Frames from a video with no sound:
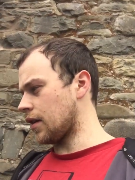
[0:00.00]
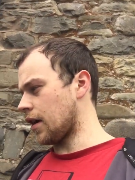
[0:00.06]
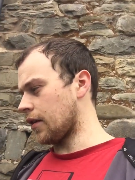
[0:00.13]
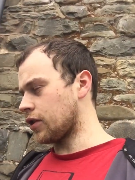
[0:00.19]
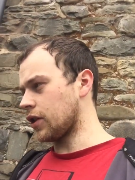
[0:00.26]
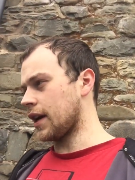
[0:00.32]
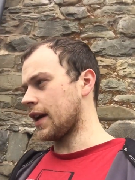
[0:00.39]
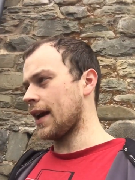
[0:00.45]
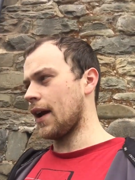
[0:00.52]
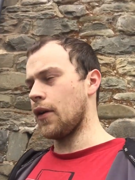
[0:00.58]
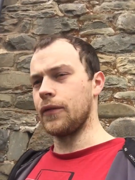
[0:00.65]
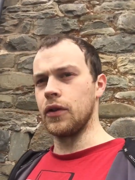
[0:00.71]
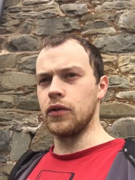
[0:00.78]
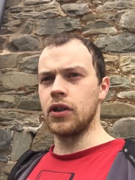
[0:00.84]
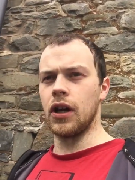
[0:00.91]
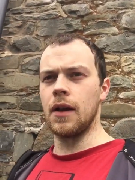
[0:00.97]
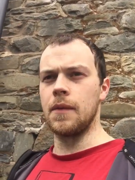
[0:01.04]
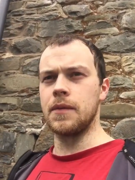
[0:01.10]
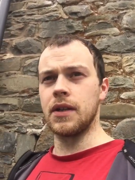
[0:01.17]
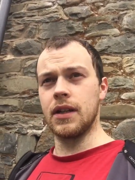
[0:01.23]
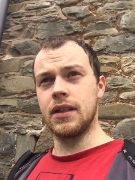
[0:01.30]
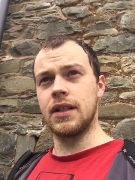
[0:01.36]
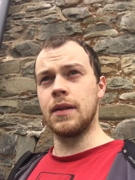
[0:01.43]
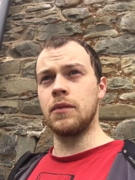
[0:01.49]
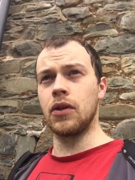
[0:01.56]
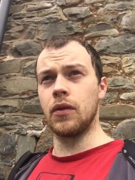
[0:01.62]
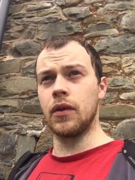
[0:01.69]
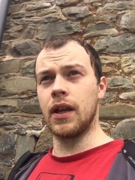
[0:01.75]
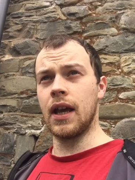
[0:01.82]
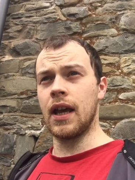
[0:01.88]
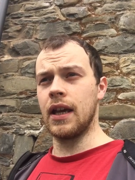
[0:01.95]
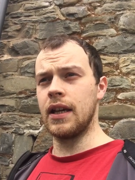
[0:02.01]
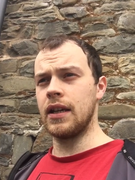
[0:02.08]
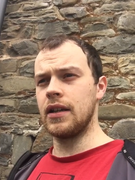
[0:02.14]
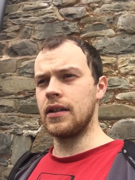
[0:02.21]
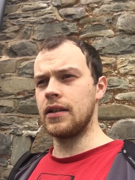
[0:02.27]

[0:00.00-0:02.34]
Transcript: took it out a few times and it seemed okay,